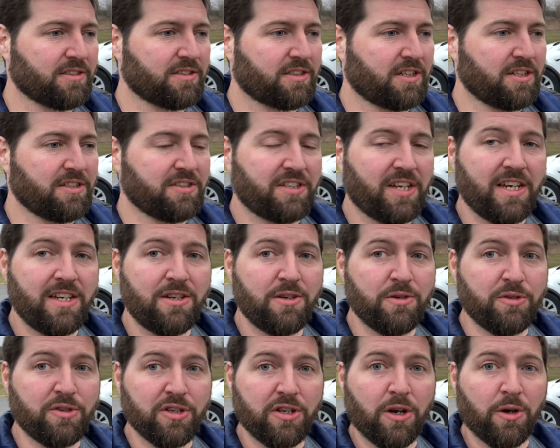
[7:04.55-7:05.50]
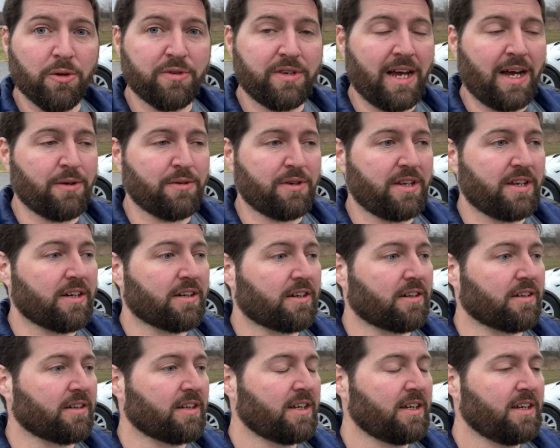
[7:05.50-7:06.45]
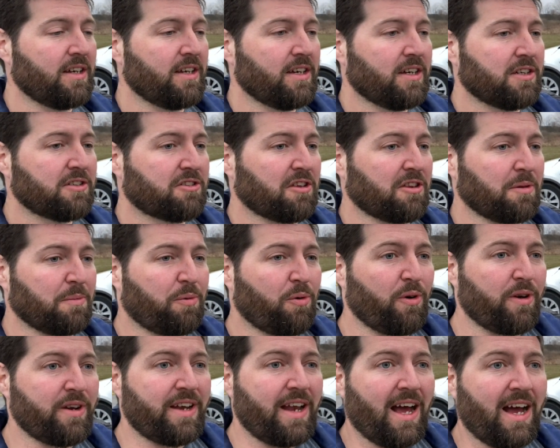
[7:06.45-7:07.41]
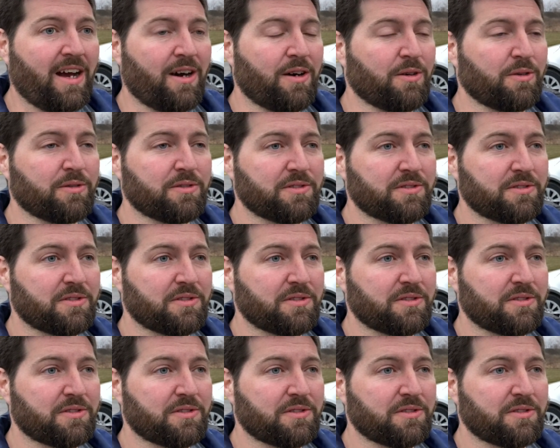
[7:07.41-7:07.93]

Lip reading: continued to go downhill to the point now,